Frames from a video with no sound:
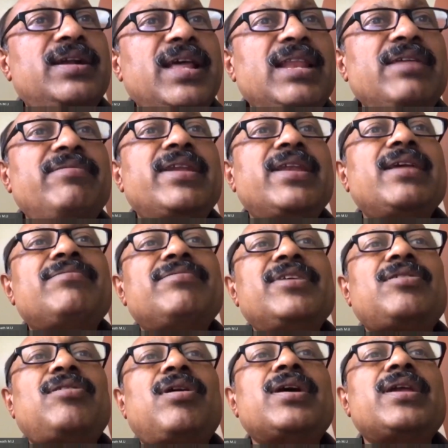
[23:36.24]
delivery of the
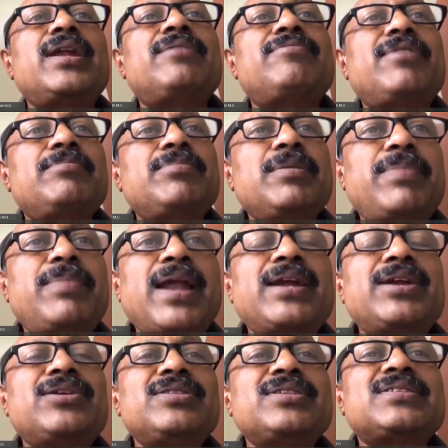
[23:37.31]
concrete from the
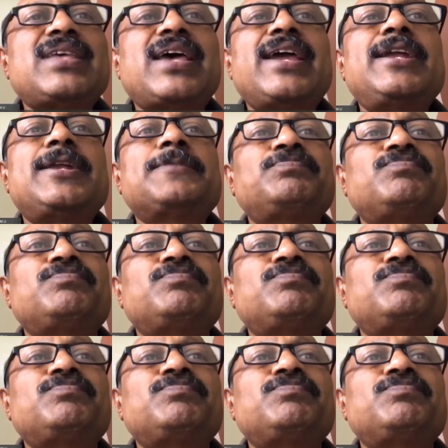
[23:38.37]
plant to the site,